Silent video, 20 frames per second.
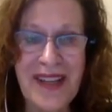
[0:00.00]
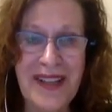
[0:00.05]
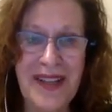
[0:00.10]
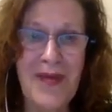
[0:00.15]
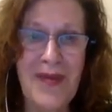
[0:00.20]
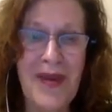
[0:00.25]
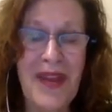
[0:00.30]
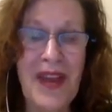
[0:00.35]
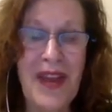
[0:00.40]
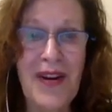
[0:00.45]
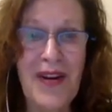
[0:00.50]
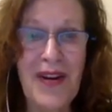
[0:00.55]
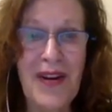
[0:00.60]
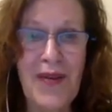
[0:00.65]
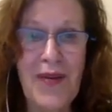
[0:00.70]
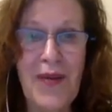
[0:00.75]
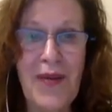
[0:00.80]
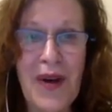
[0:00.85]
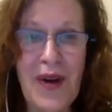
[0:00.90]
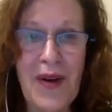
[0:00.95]
So when they're not
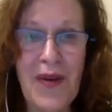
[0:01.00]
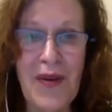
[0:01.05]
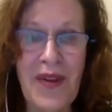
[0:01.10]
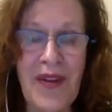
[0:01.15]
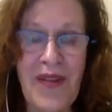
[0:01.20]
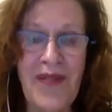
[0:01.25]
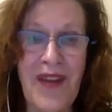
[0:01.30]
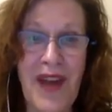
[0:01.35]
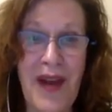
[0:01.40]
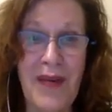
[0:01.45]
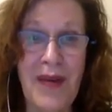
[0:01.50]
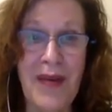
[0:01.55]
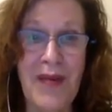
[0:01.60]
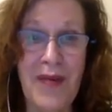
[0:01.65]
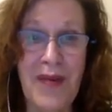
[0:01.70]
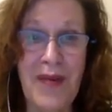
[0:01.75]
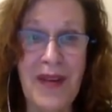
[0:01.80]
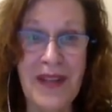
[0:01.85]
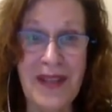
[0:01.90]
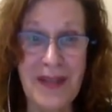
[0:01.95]
at work, all their family
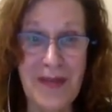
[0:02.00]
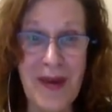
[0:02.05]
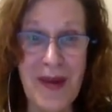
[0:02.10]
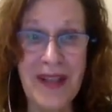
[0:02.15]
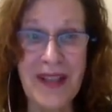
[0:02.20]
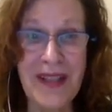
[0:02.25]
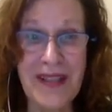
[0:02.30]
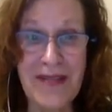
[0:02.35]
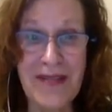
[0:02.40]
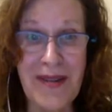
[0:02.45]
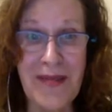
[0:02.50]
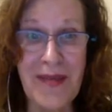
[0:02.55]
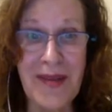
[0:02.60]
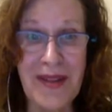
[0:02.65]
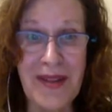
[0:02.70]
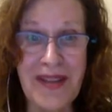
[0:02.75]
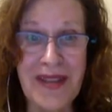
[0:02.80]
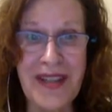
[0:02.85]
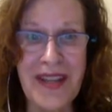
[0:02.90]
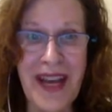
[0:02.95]
expects three
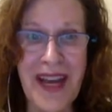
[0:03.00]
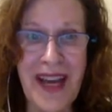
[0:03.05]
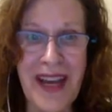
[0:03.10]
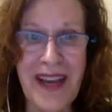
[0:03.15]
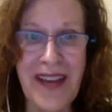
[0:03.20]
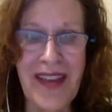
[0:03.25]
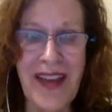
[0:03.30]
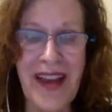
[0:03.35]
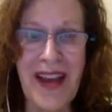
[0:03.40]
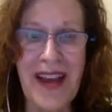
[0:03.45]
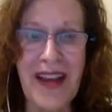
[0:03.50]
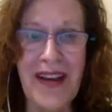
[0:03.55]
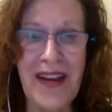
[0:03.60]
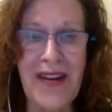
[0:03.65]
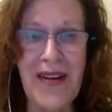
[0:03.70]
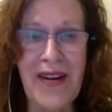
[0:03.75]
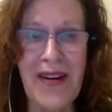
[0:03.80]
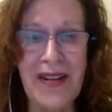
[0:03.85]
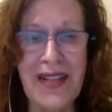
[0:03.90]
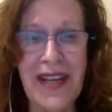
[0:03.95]
meals a day, and they're like,
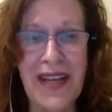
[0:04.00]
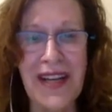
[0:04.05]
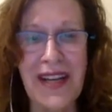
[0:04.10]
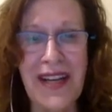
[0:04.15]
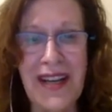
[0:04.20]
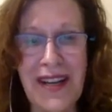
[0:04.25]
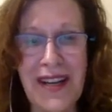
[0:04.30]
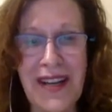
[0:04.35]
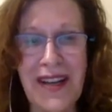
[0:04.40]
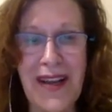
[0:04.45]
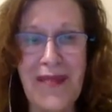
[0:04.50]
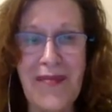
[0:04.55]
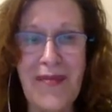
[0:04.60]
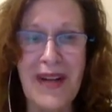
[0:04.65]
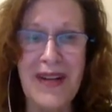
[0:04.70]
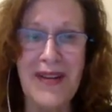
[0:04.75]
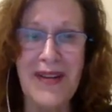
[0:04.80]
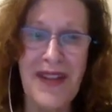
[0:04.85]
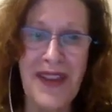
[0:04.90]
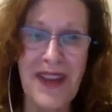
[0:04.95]
"Oh, Danielle, I'd
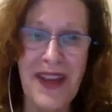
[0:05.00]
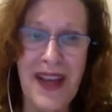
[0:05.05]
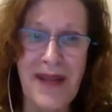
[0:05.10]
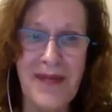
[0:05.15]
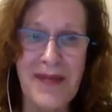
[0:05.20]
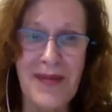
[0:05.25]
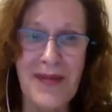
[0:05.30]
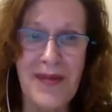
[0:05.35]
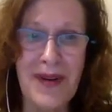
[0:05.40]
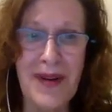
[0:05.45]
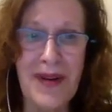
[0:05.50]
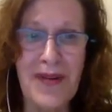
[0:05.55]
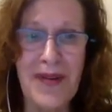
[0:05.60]
much rather come to work.